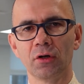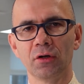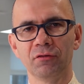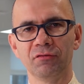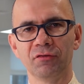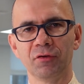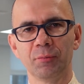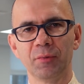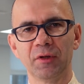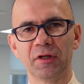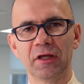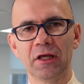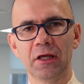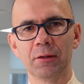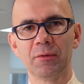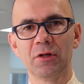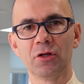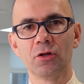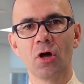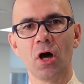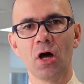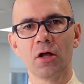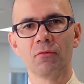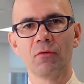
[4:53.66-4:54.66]
you became a
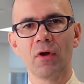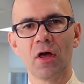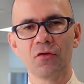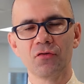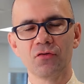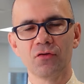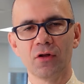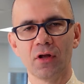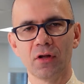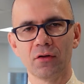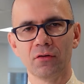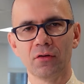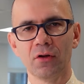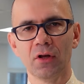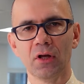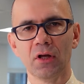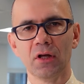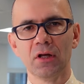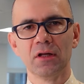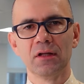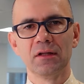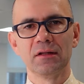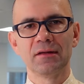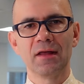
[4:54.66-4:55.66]
non-resident,
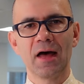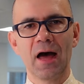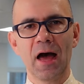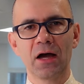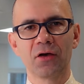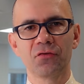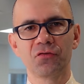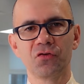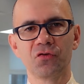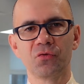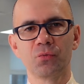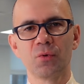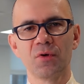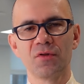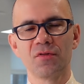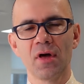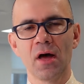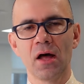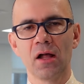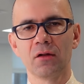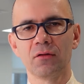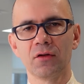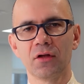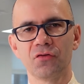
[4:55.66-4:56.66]
taxes
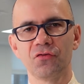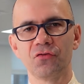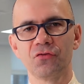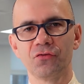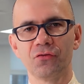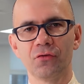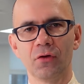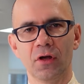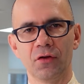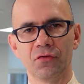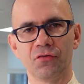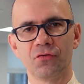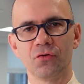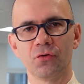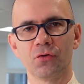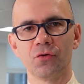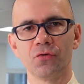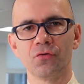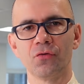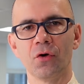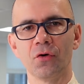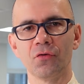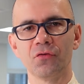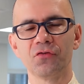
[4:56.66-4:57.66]
withheld at
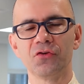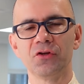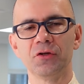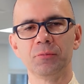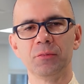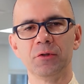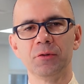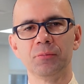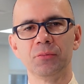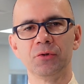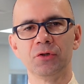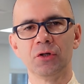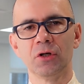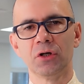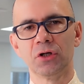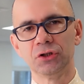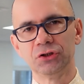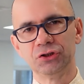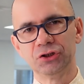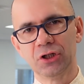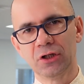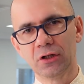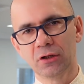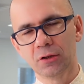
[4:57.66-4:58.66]
source on CPP are
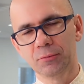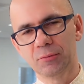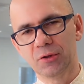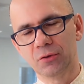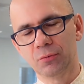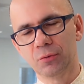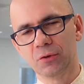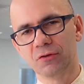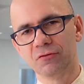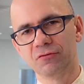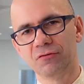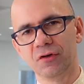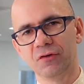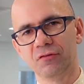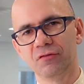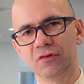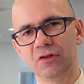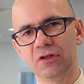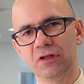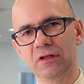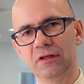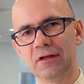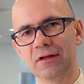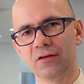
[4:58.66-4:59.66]
generally between
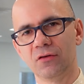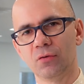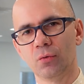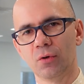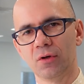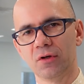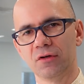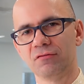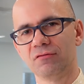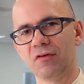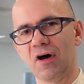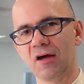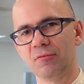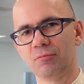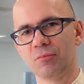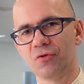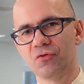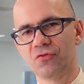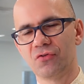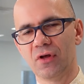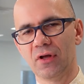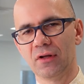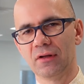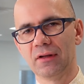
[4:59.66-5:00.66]
15 and
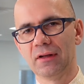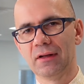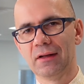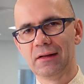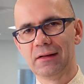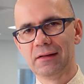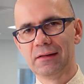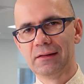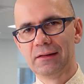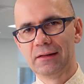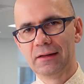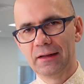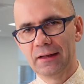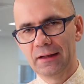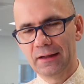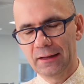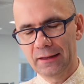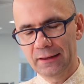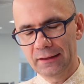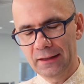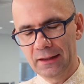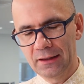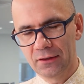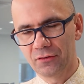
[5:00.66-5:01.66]
25%.
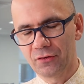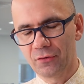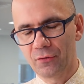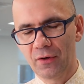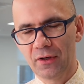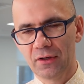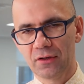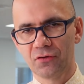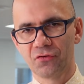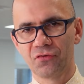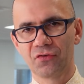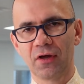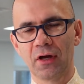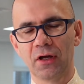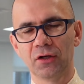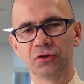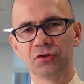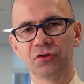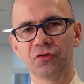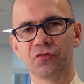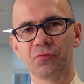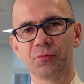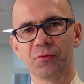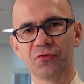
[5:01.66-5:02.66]
Again, the rate is
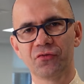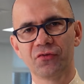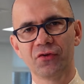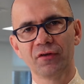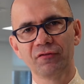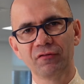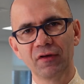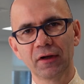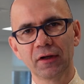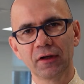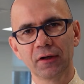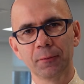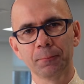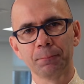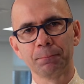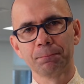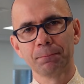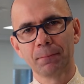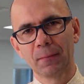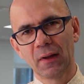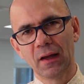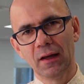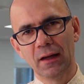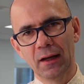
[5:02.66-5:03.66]
country specific,
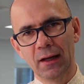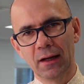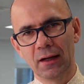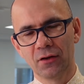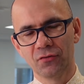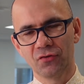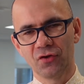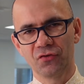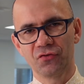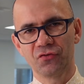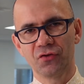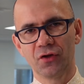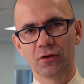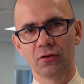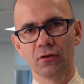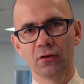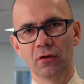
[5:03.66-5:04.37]
and as I said, the